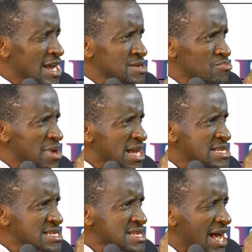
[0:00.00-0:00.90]
It
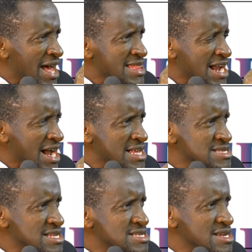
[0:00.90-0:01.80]
makes other
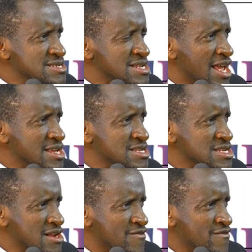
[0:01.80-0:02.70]
cancer cells like
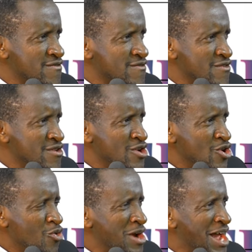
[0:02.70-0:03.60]
itself.
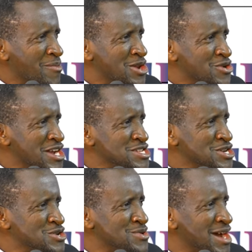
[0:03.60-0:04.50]
When I'm
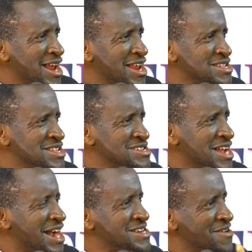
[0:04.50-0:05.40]
educating in Uganda, I sent
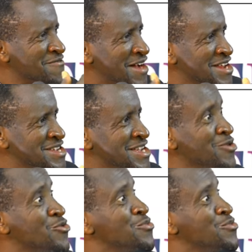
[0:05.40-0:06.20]
a katafari ke